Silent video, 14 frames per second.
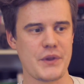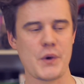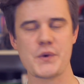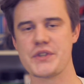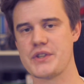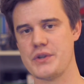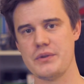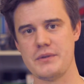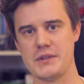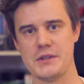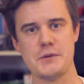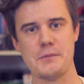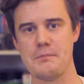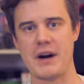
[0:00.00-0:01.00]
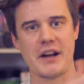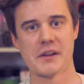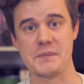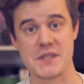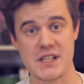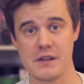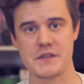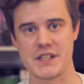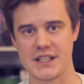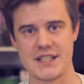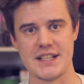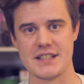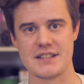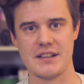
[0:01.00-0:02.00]
those could buy themselves a
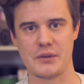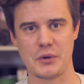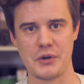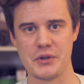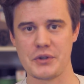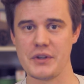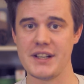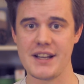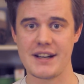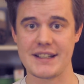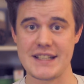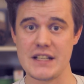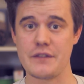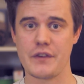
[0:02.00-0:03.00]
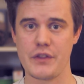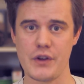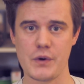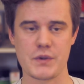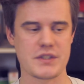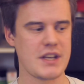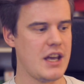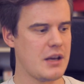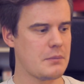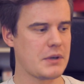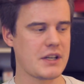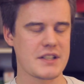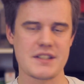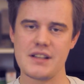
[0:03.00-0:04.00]
kit, or you can get a kit for those,
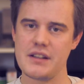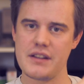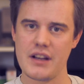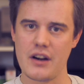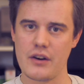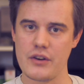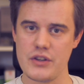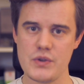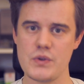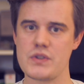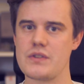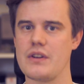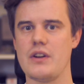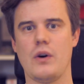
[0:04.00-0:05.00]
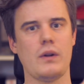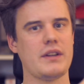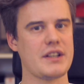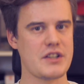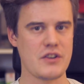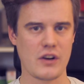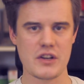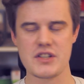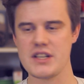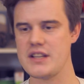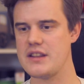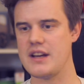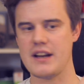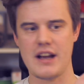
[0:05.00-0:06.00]
because then they are used to the whole
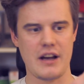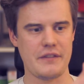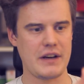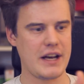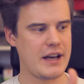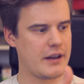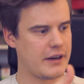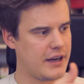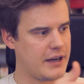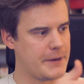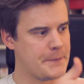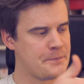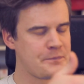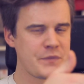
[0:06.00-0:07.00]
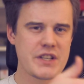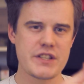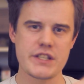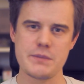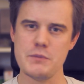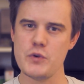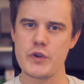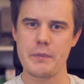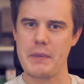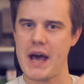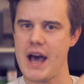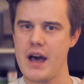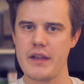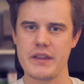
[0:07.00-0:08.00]
technology. They have had a smooth
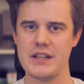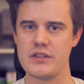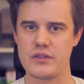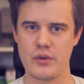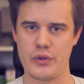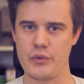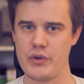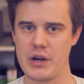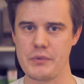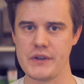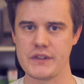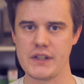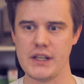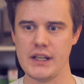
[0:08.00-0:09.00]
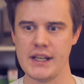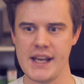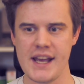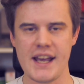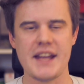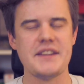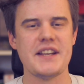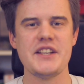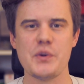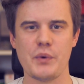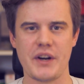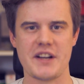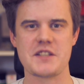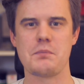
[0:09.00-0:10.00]
path into 3D printing, and then
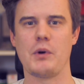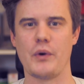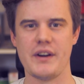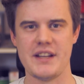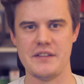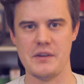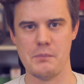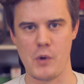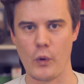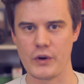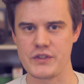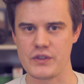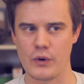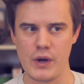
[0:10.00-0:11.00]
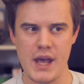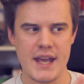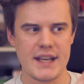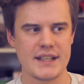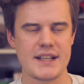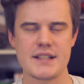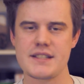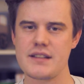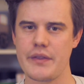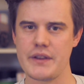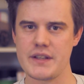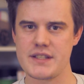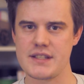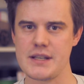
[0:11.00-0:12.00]
you want to explore it even more. So get
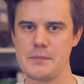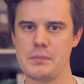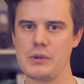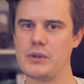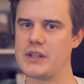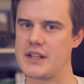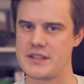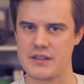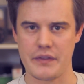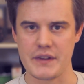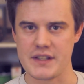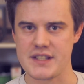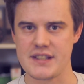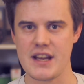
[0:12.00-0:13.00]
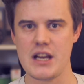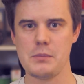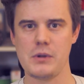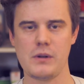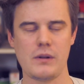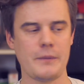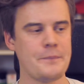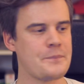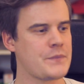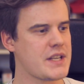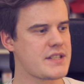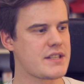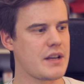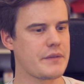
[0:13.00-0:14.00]
something simple, get something stable,
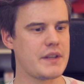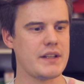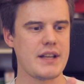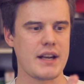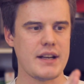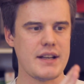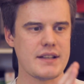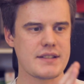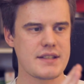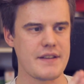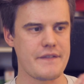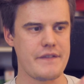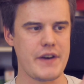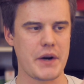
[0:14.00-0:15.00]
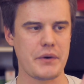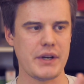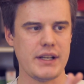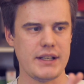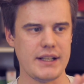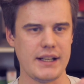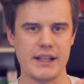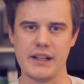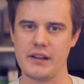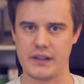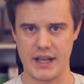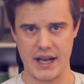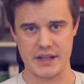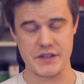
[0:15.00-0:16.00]
something that is very
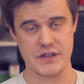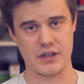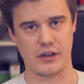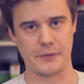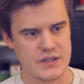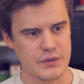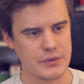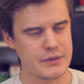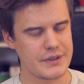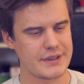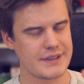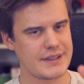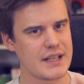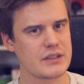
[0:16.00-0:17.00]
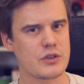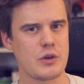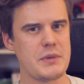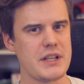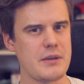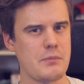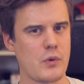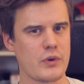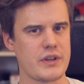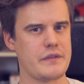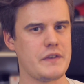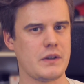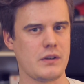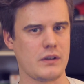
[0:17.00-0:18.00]
little hands-on. So that could be the more
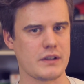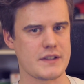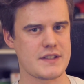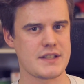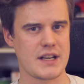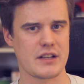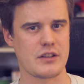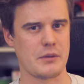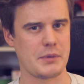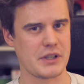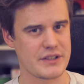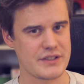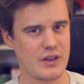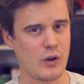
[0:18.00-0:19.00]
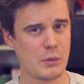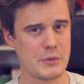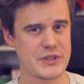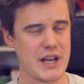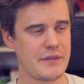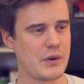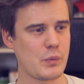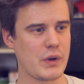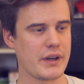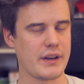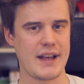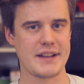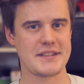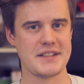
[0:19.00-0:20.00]
difficult sector, because almost
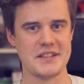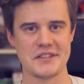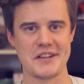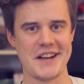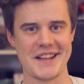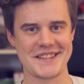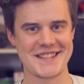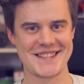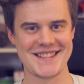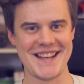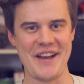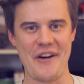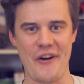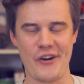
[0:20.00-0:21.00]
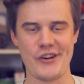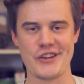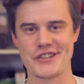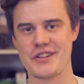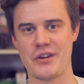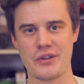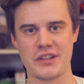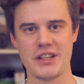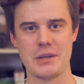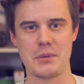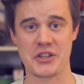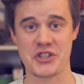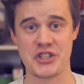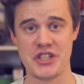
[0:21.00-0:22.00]
everyone at the internet are just talking
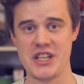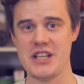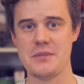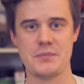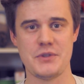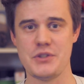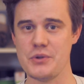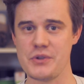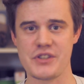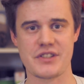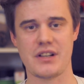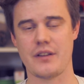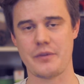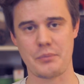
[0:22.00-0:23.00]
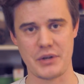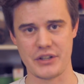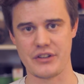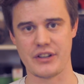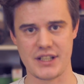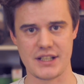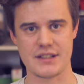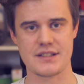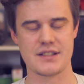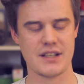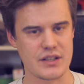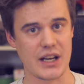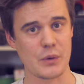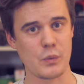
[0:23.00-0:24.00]
about cheap do-it-yourself printer kits.
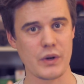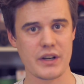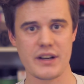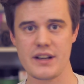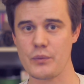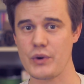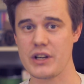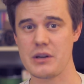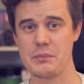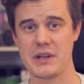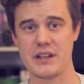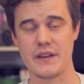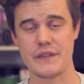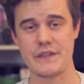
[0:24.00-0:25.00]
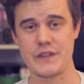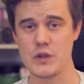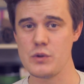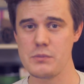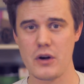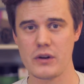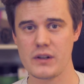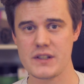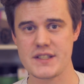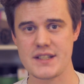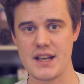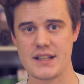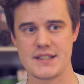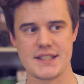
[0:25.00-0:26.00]
So I want to recommend a few
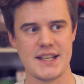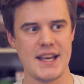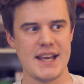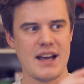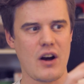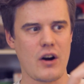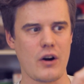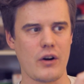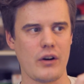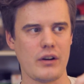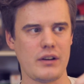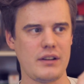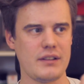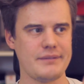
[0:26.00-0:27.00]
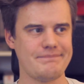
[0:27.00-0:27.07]
models that are